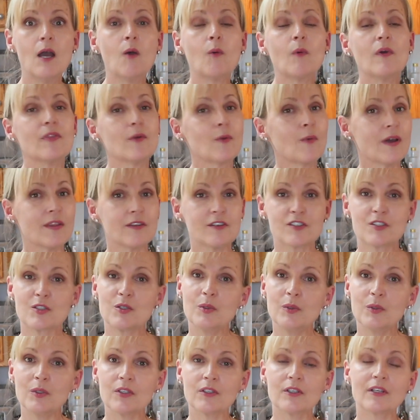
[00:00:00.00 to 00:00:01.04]
when the weather's
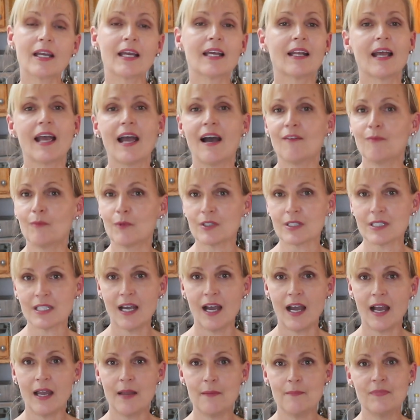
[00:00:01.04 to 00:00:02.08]
cooler and I have more
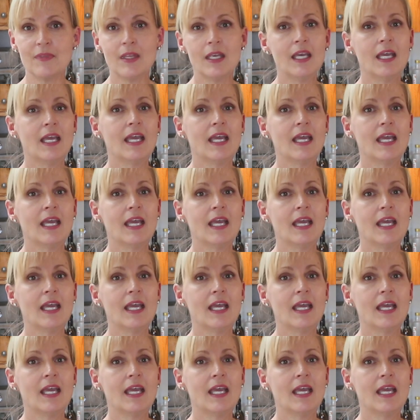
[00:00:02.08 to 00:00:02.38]
time